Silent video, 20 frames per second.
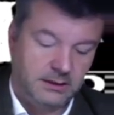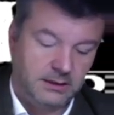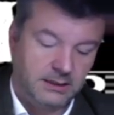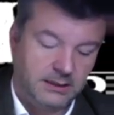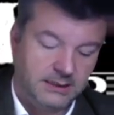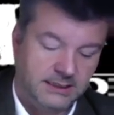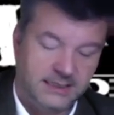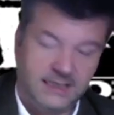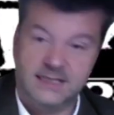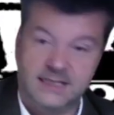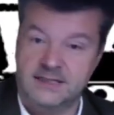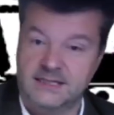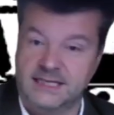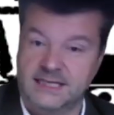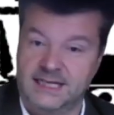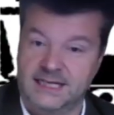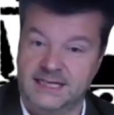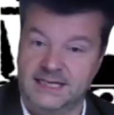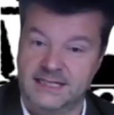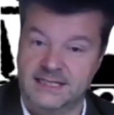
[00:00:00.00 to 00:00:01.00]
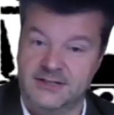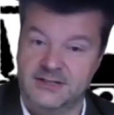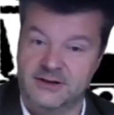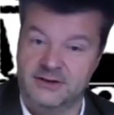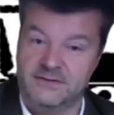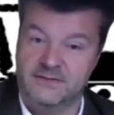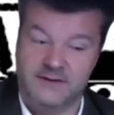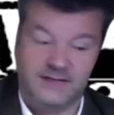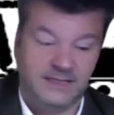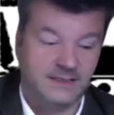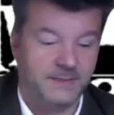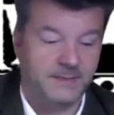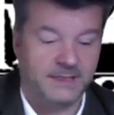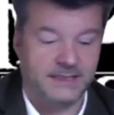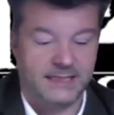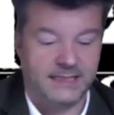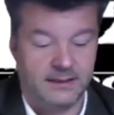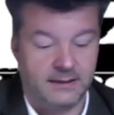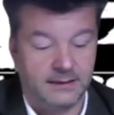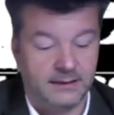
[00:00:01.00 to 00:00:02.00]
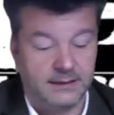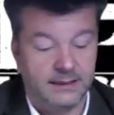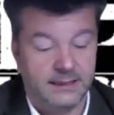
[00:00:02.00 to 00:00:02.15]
See, it's a little insert for its bit there.